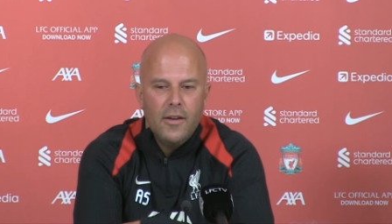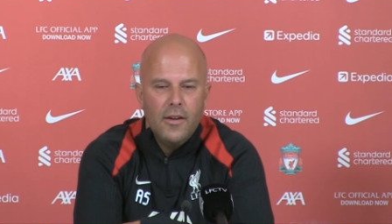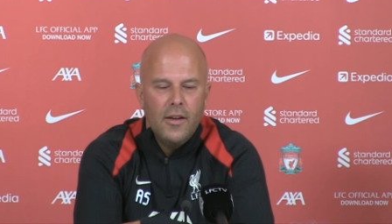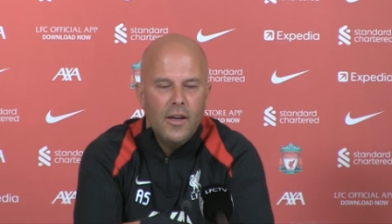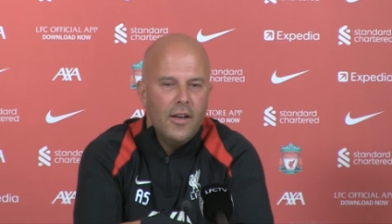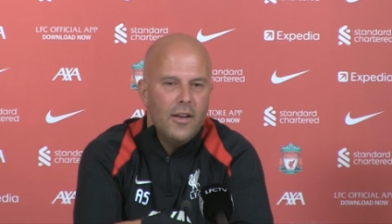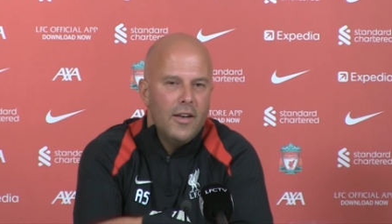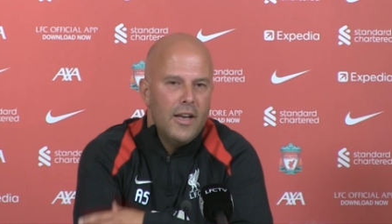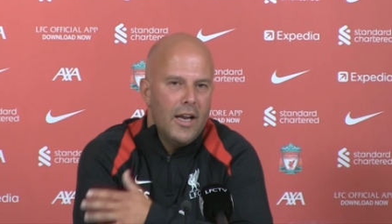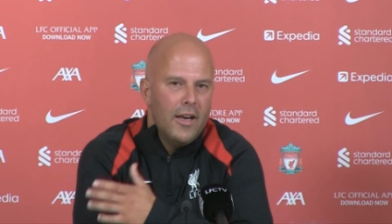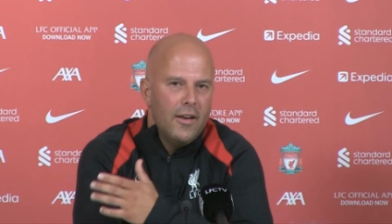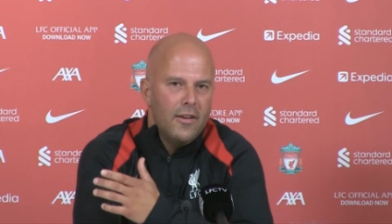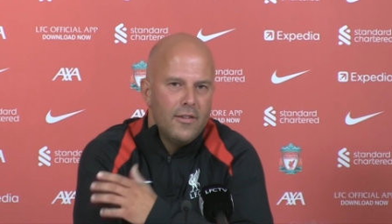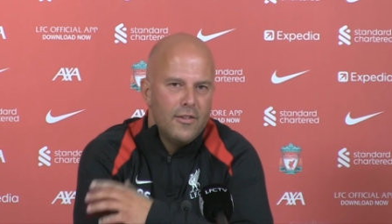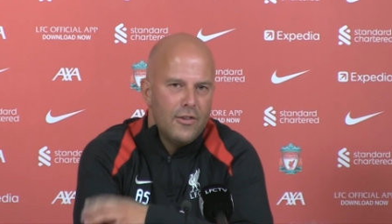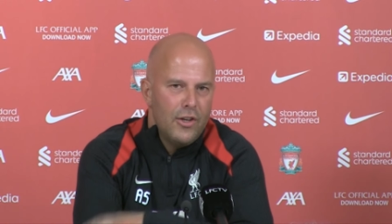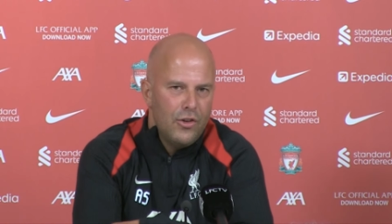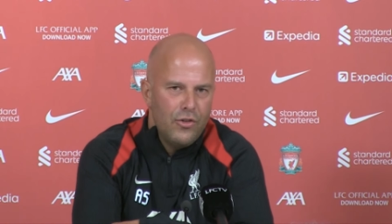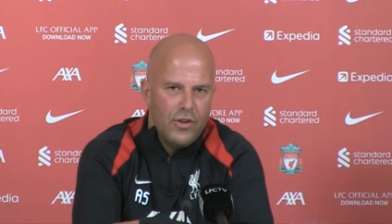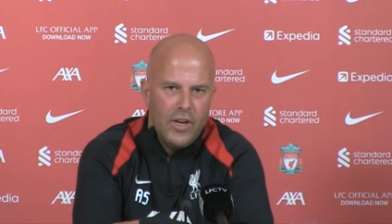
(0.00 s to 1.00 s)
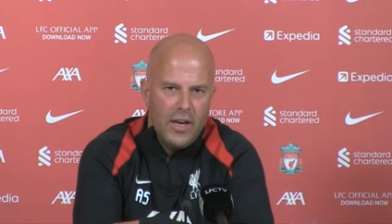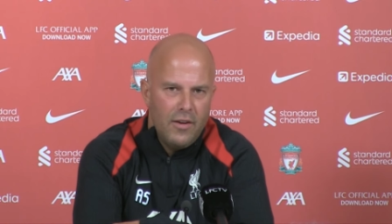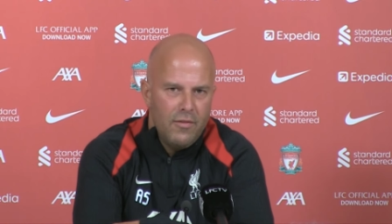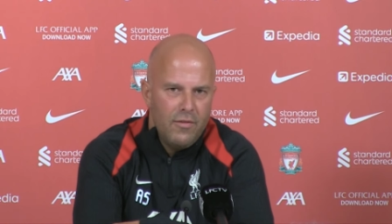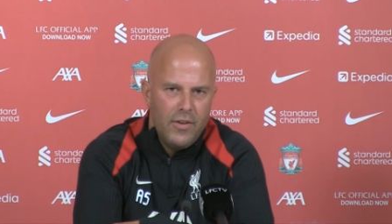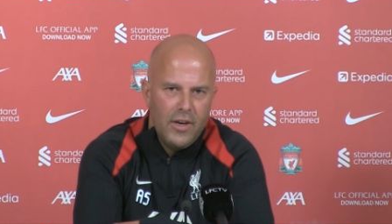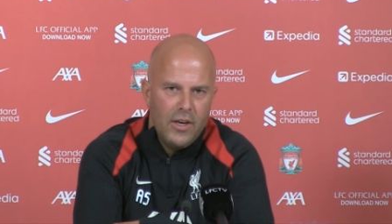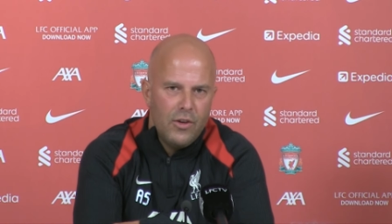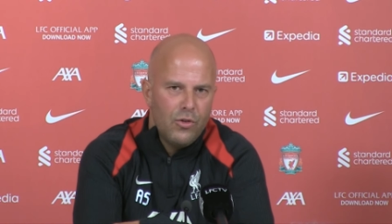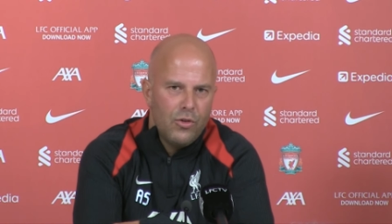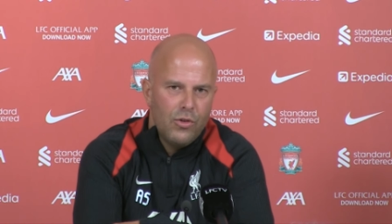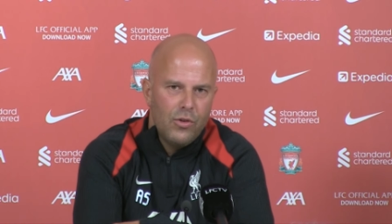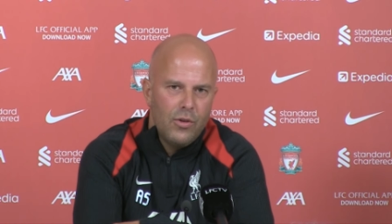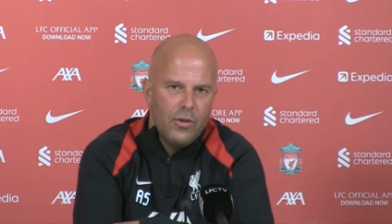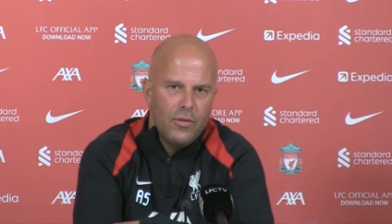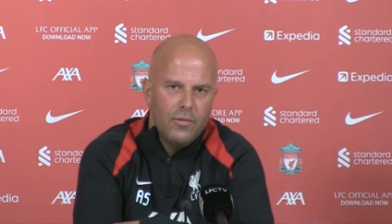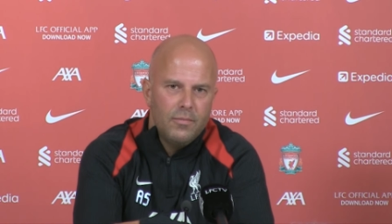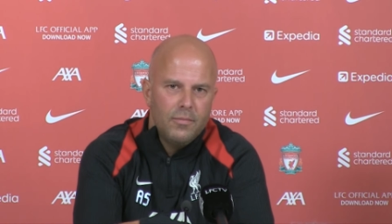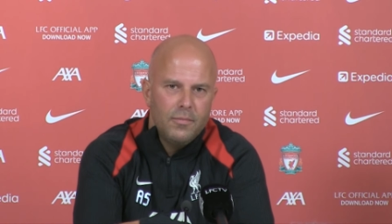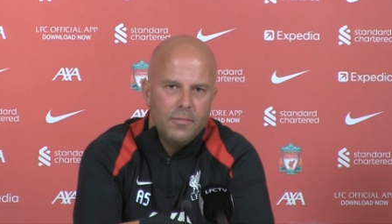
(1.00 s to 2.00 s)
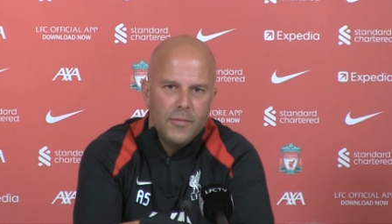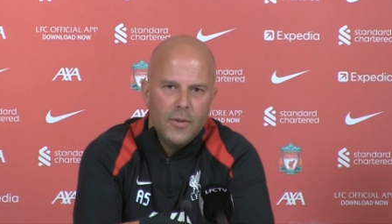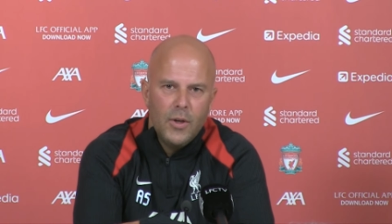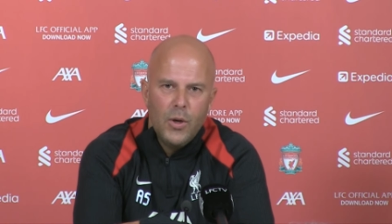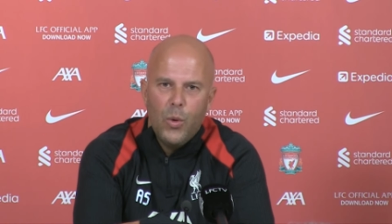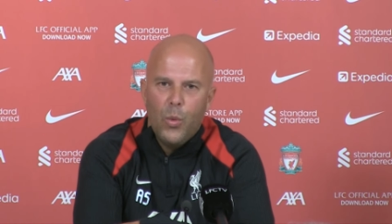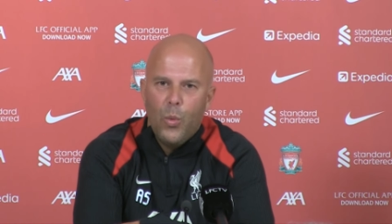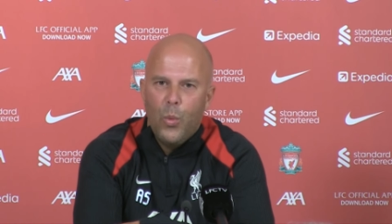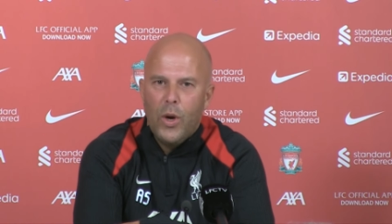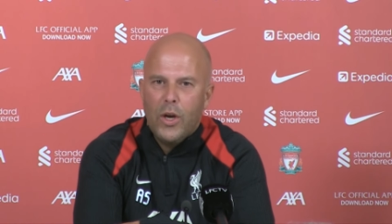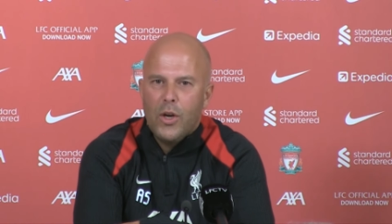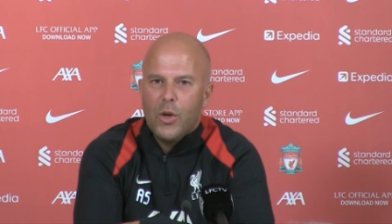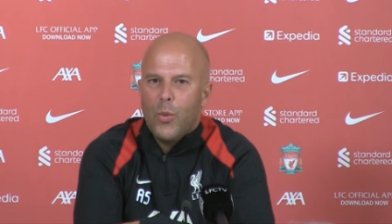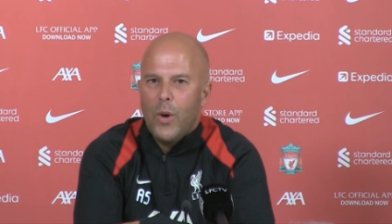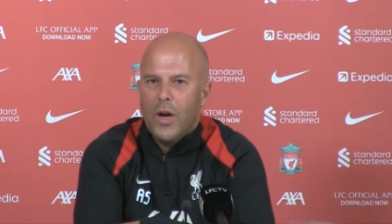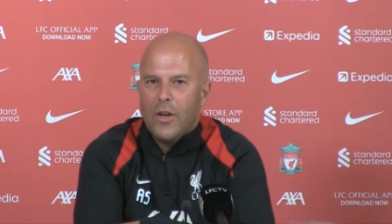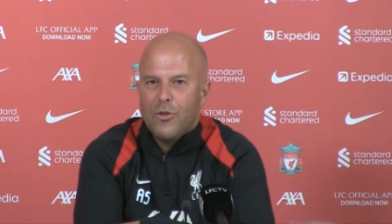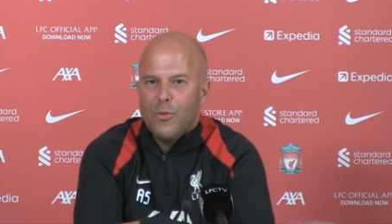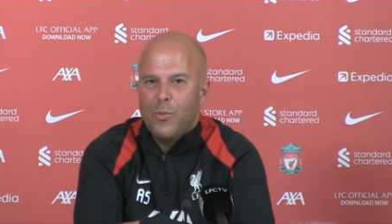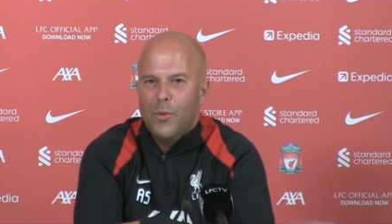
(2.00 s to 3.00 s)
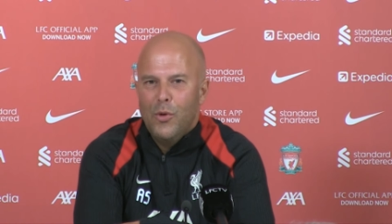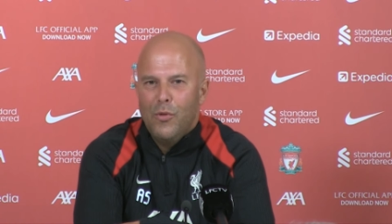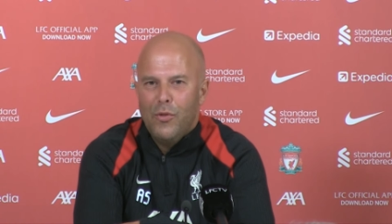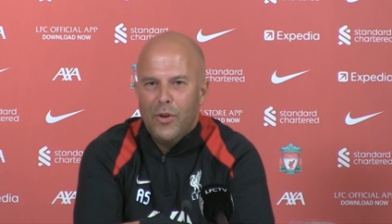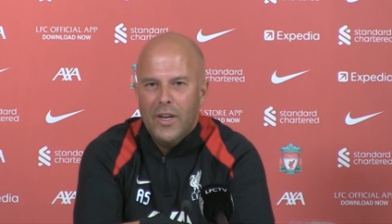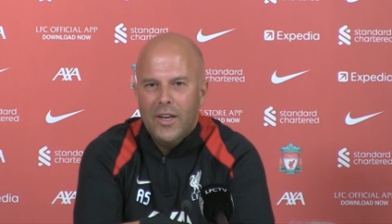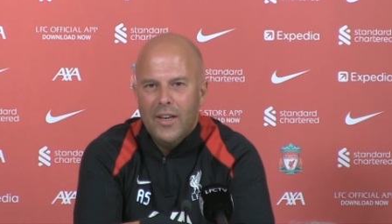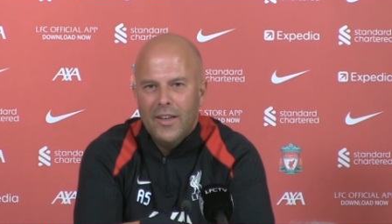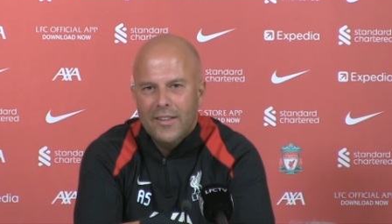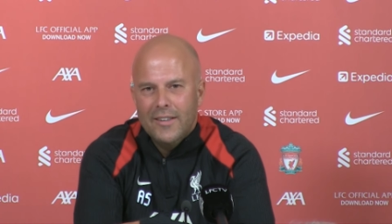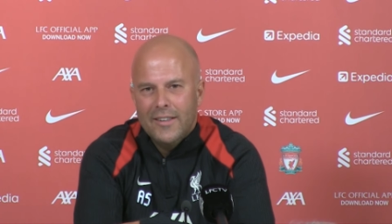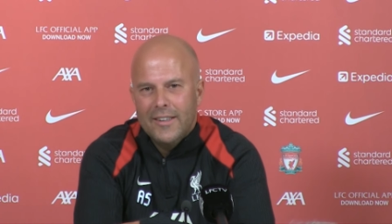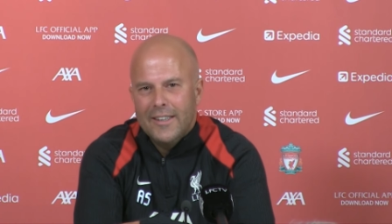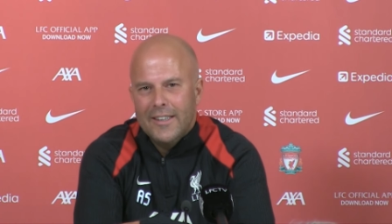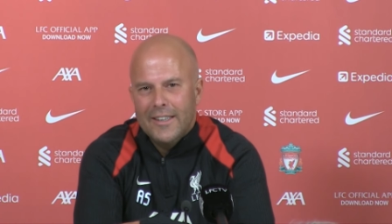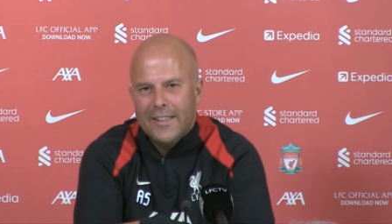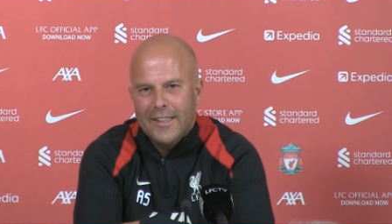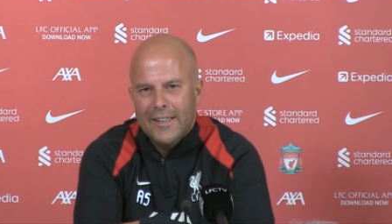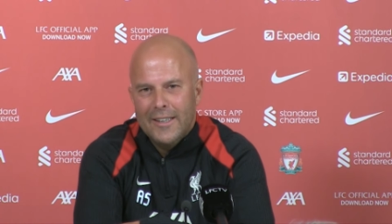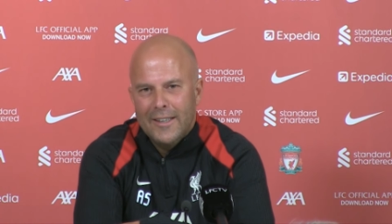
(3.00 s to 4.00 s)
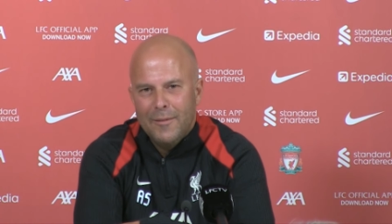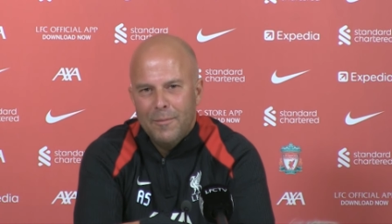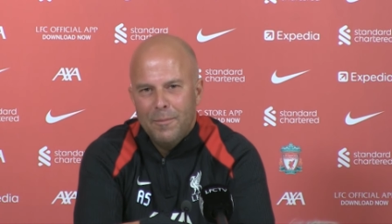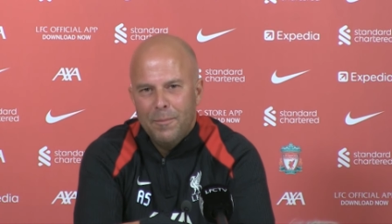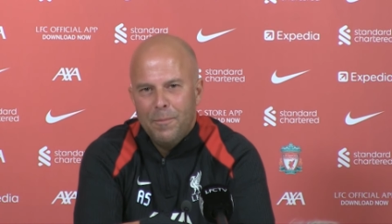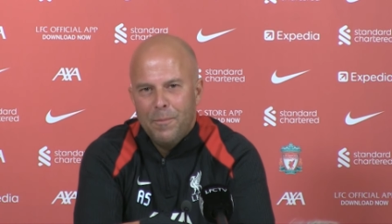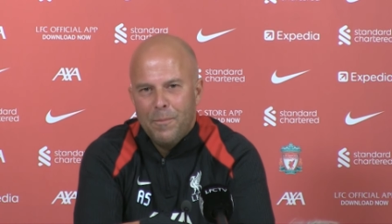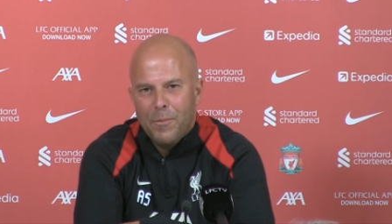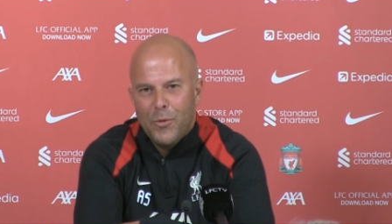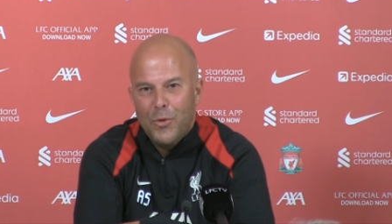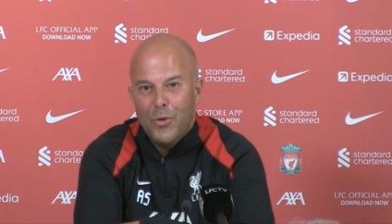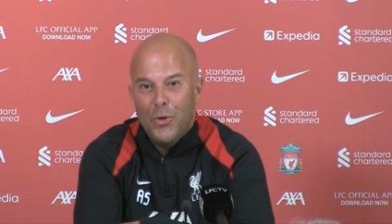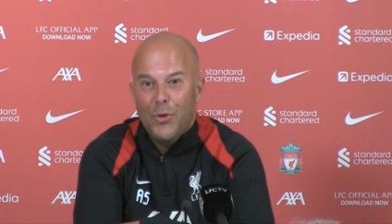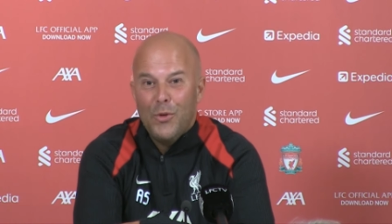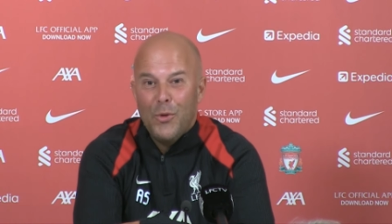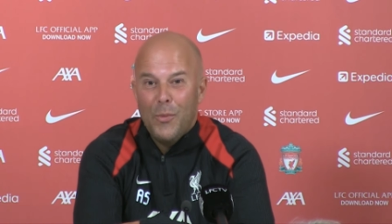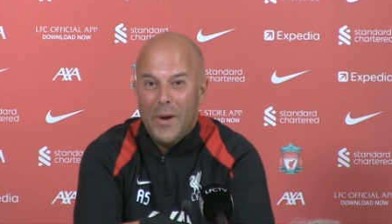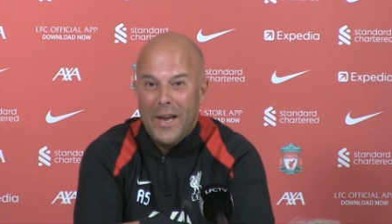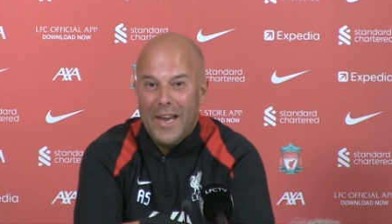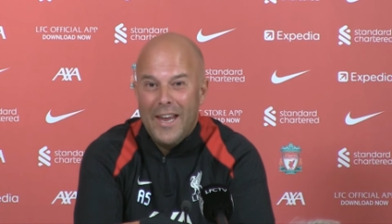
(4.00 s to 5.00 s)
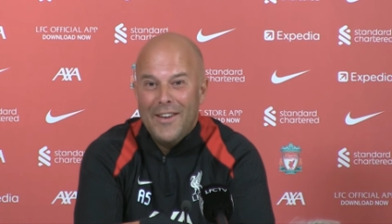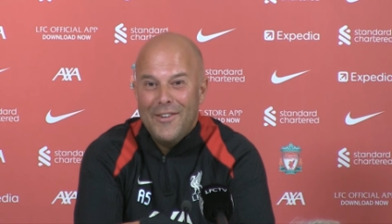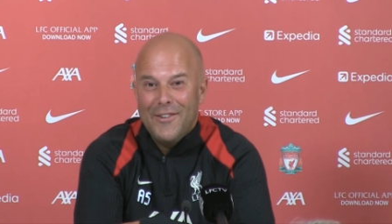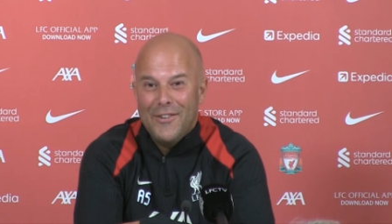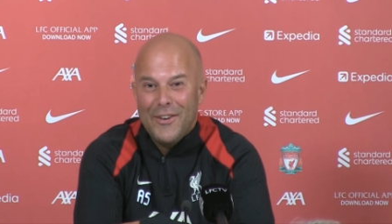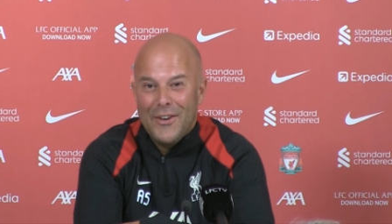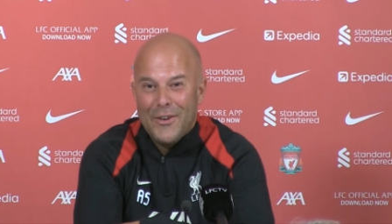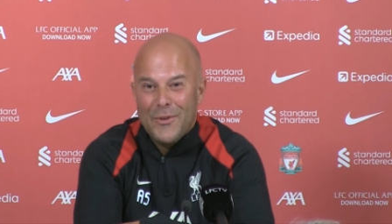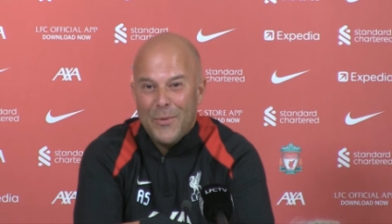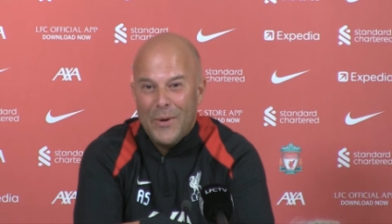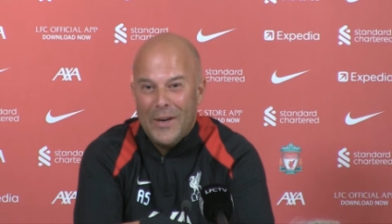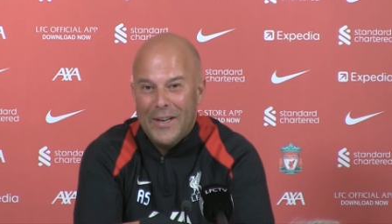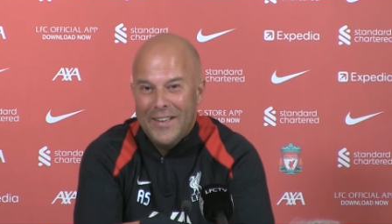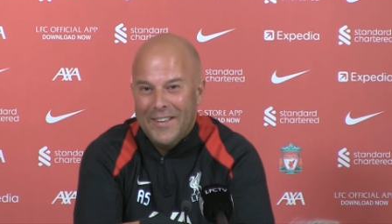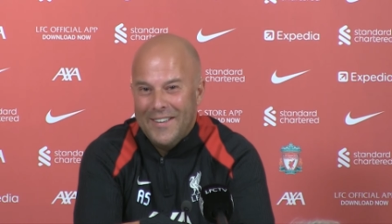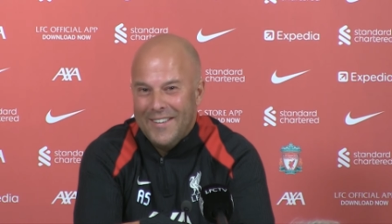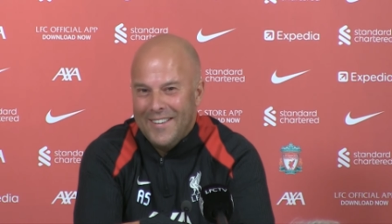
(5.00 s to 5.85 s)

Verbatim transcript: And then since then things went quite smoothly um, due to my agent as well.